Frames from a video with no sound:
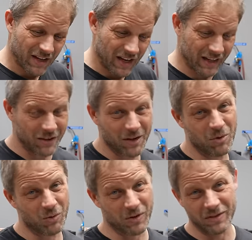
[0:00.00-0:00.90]
I gotta get
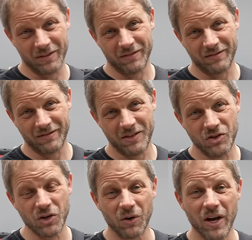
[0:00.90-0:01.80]
my work done.
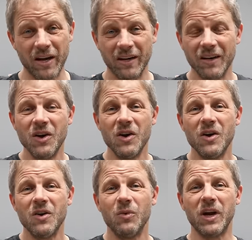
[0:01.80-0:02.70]
So hey,
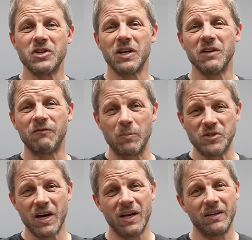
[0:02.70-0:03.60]
we'll catch you on the flip
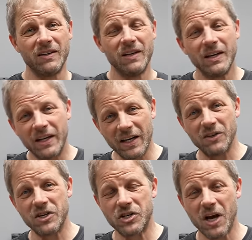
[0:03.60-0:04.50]
side. Get
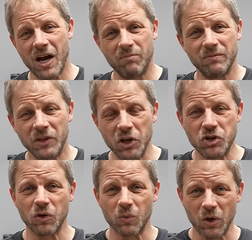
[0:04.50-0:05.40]
out in the shop,
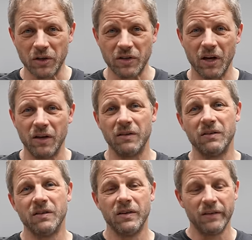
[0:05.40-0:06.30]
get your work done.
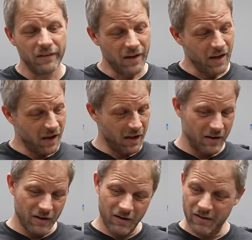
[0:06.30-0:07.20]

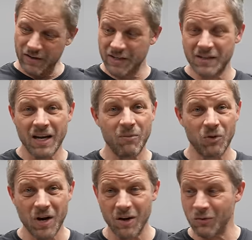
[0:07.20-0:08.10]
And uh, next time
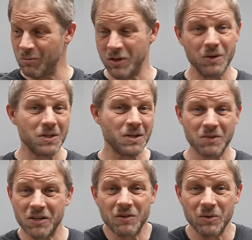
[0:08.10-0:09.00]
around, we'll be doing
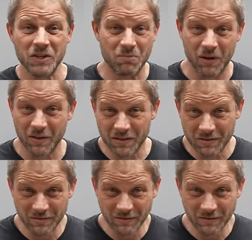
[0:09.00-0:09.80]
something different with these parts.